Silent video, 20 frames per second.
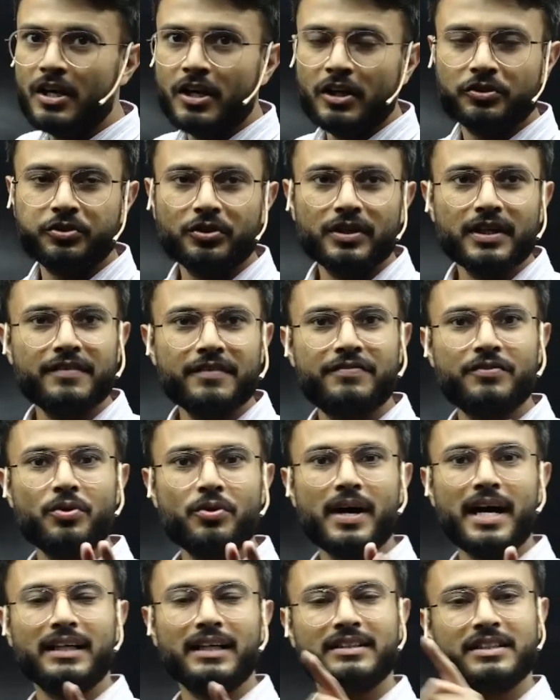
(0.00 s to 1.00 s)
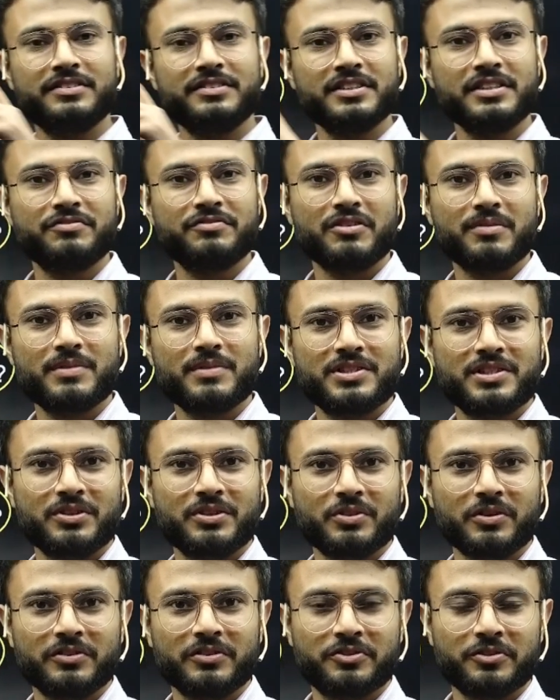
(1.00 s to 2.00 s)
So if you had this information
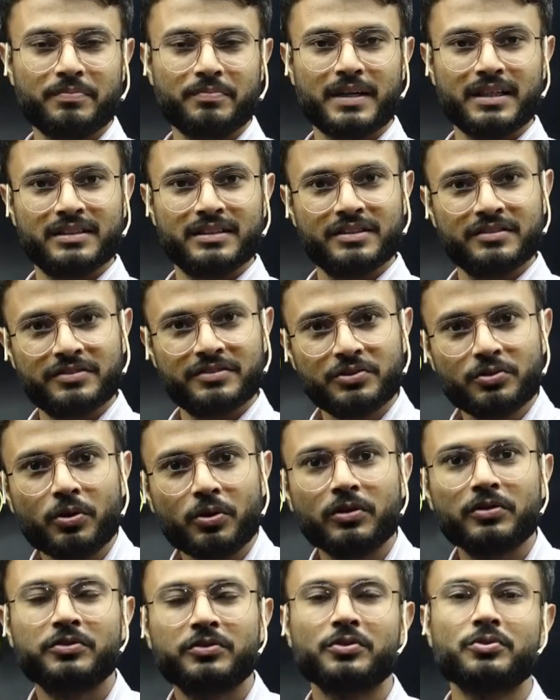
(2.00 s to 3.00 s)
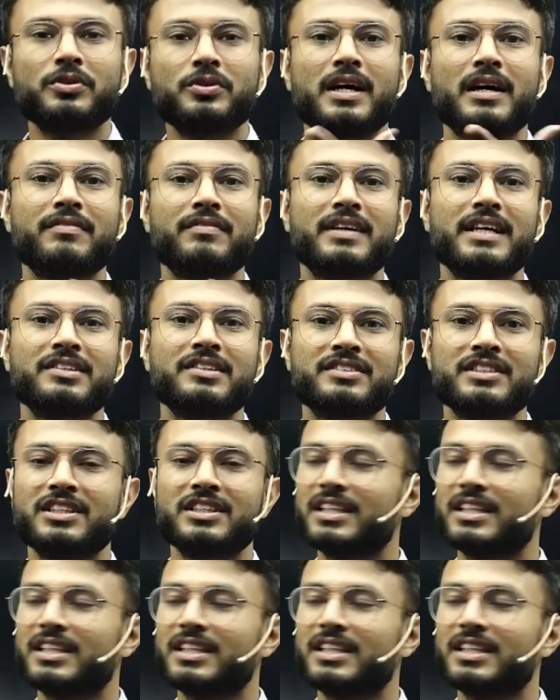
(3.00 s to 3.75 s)
also, by this you also could have guessed it